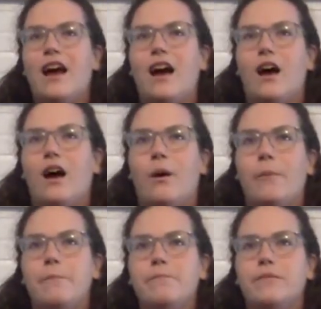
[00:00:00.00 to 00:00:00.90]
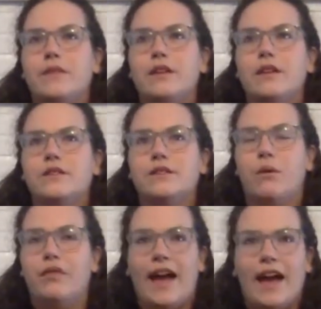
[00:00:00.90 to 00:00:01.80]
Um, so
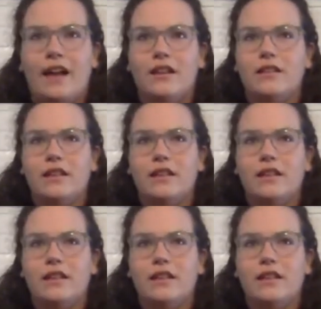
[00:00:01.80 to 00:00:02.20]
that,